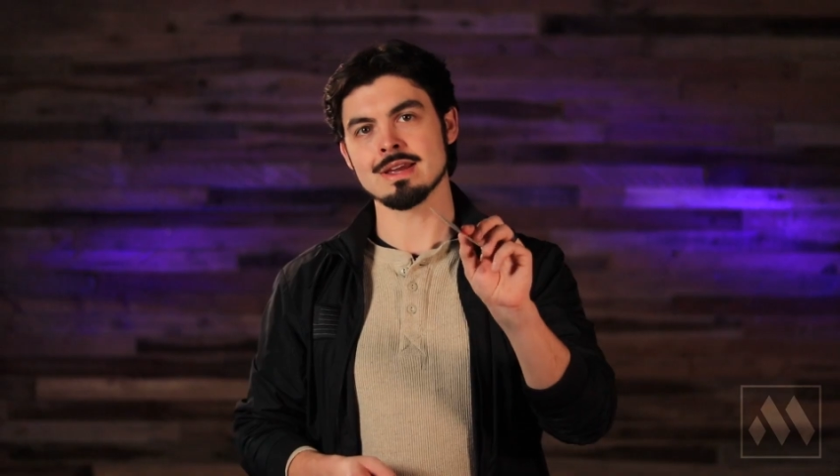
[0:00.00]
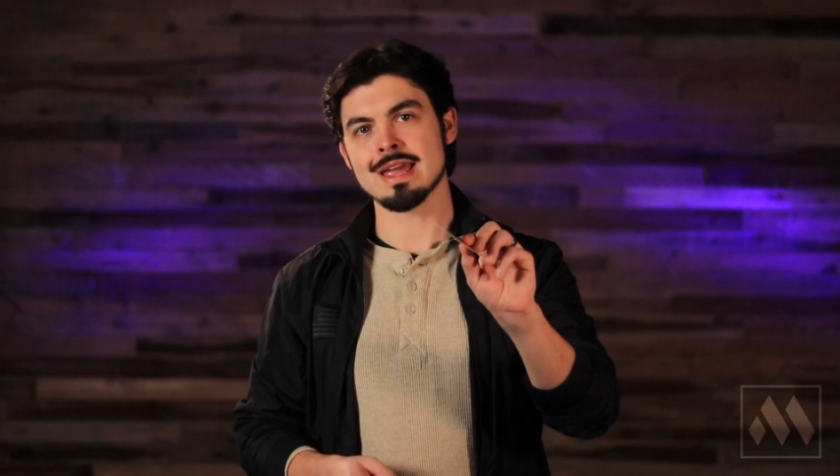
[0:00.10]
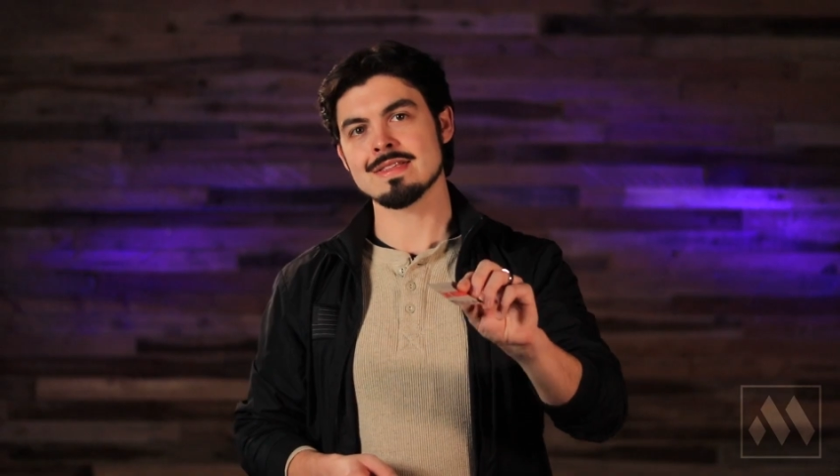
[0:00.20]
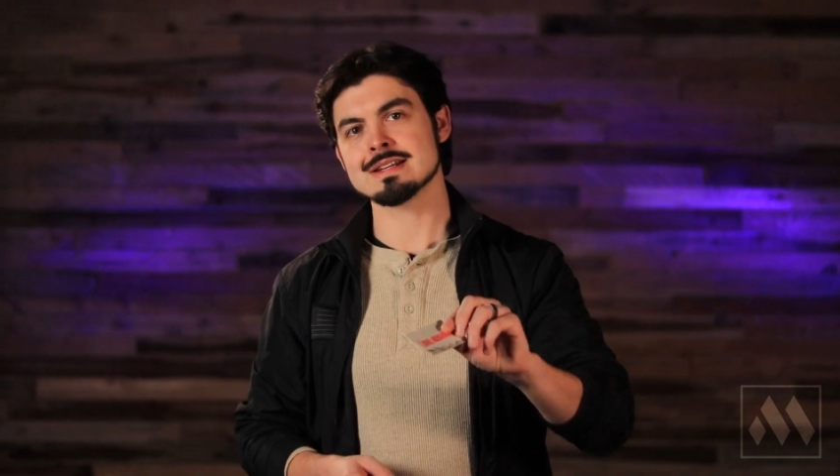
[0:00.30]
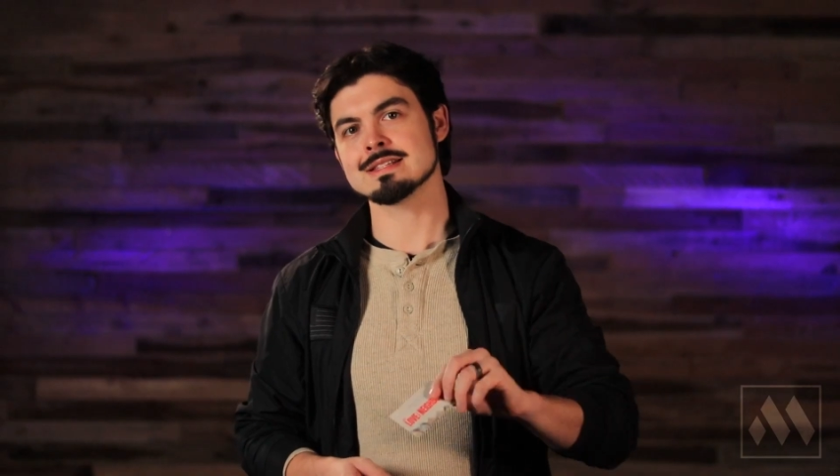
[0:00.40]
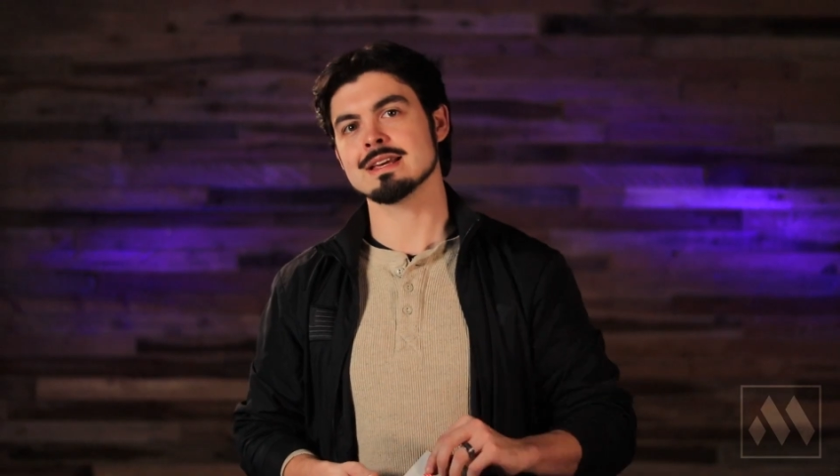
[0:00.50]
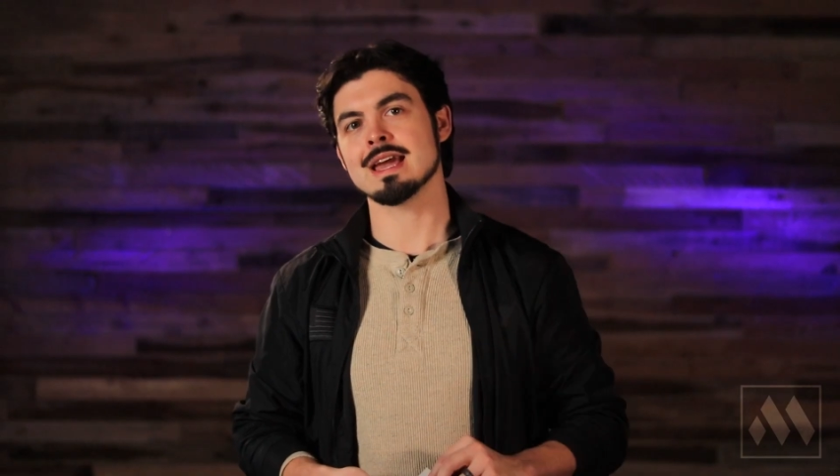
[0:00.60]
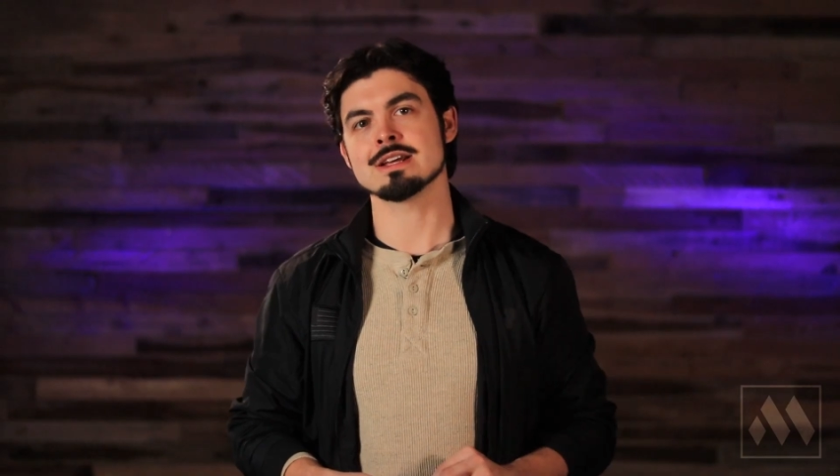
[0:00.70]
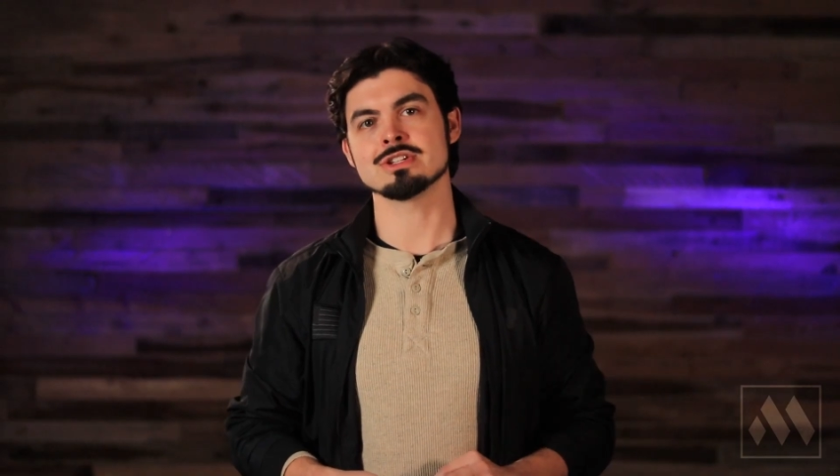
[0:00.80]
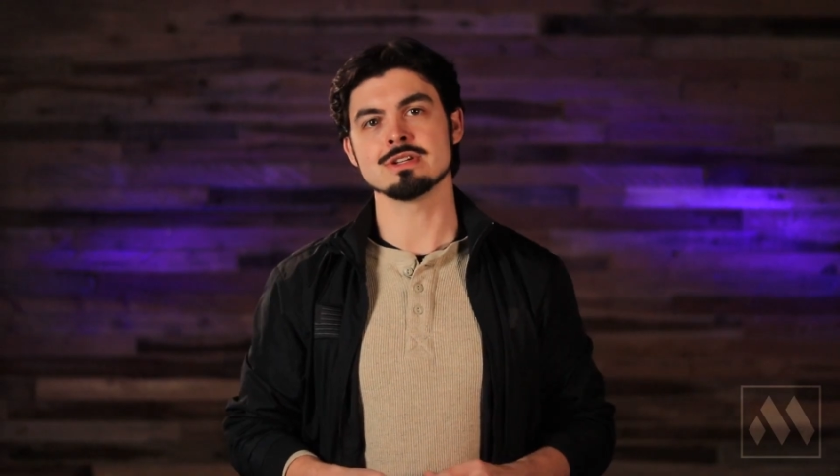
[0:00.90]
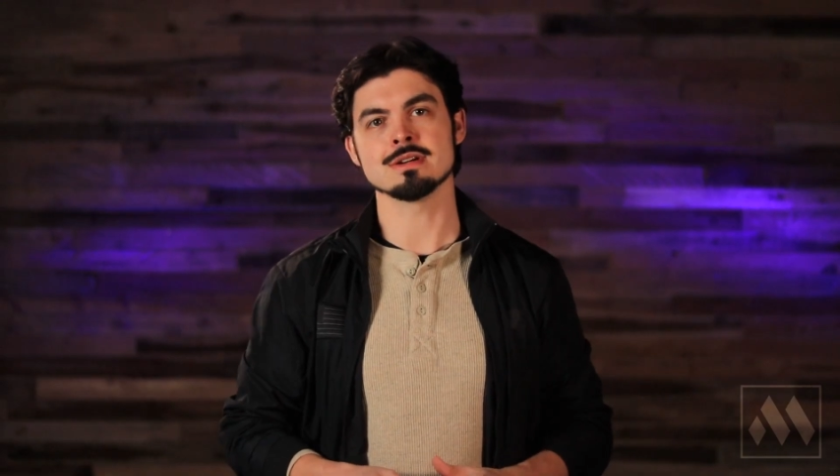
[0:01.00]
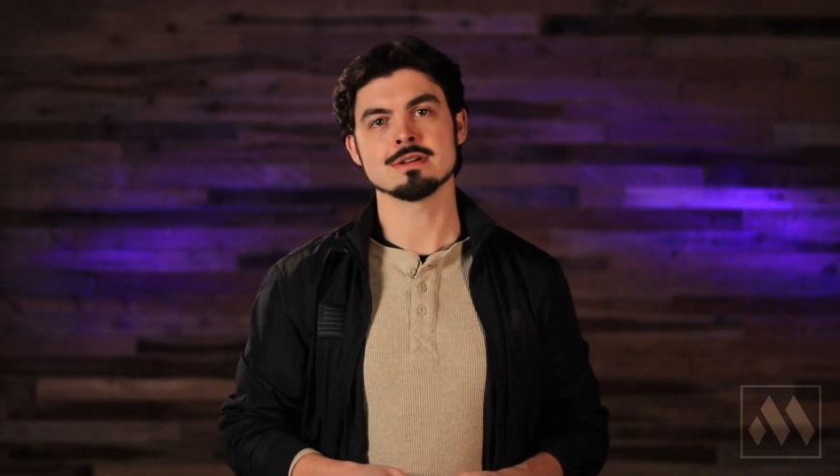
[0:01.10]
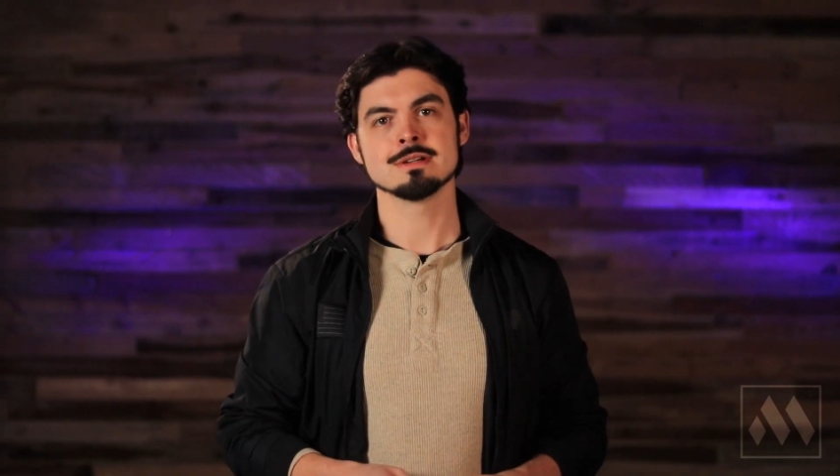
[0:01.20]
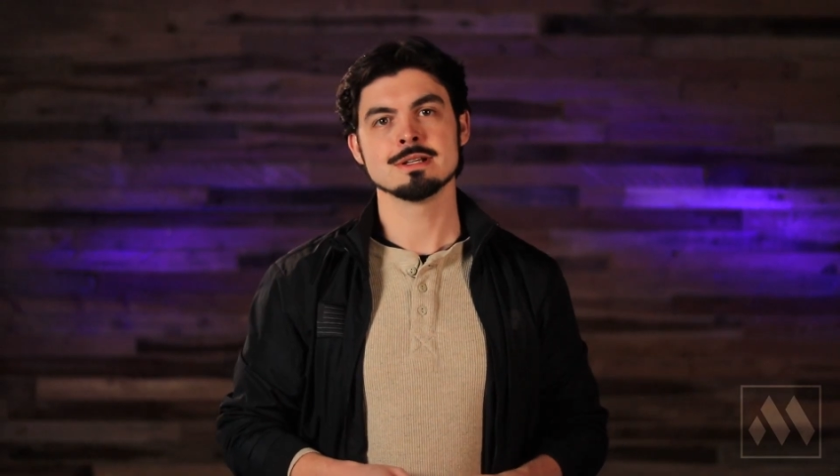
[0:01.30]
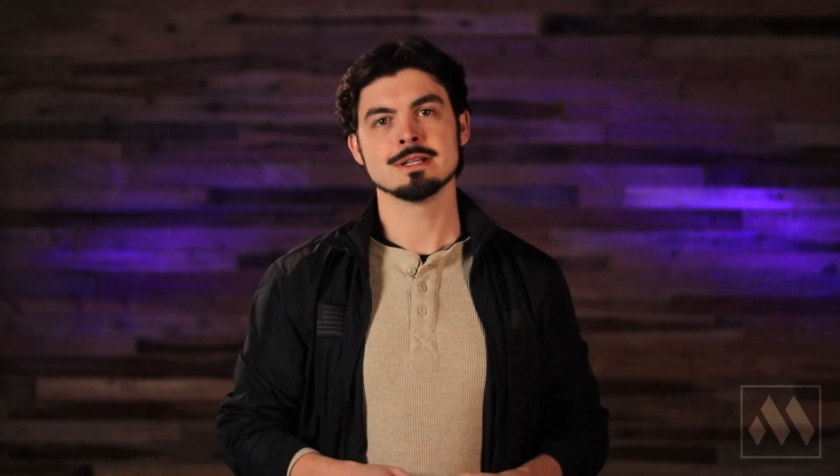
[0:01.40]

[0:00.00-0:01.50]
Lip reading: you hand that to the cashier.